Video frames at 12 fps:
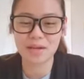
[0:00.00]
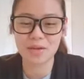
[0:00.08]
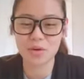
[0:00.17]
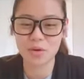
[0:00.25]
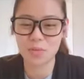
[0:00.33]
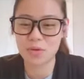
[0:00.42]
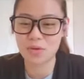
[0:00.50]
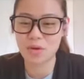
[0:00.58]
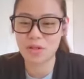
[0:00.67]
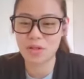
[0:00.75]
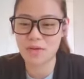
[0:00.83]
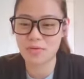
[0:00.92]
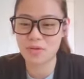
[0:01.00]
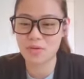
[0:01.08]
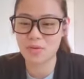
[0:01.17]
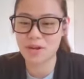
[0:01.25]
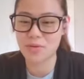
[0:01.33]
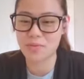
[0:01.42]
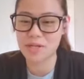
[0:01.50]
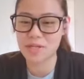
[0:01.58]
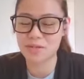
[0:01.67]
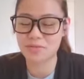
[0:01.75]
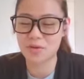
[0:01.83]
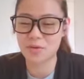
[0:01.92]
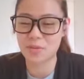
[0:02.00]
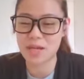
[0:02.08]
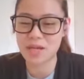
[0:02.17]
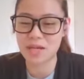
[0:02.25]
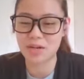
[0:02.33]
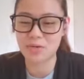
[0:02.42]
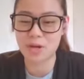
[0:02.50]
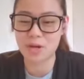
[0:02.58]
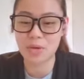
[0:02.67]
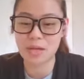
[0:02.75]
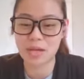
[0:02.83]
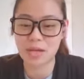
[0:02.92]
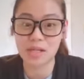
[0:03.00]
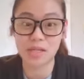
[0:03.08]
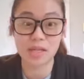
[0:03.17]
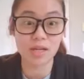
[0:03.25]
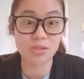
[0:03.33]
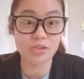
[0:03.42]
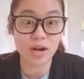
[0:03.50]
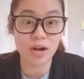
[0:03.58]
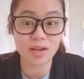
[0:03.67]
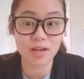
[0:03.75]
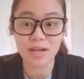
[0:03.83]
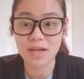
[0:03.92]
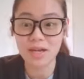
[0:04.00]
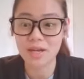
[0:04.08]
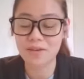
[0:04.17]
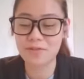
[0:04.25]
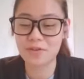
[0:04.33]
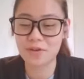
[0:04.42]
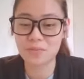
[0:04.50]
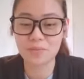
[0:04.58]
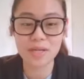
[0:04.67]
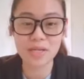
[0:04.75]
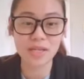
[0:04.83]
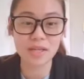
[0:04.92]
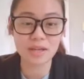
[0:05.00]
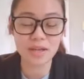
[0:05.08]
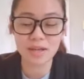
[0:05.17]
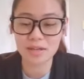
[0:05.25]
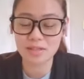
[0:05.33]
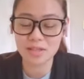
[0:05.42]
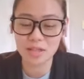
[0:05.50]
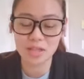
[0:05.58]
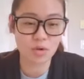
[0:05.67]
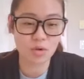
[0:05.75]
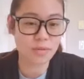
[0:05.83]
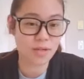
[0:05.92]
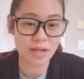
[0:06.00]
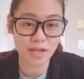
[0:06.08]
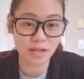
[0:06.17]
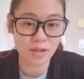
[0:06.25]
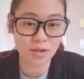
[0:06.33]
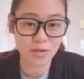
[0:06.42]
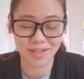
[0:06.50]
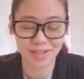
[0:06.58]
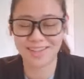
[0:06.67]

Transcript: I hope you all have a great rest of your week and a great weekend. Stay dry if you're in BC and the storms are hitting you.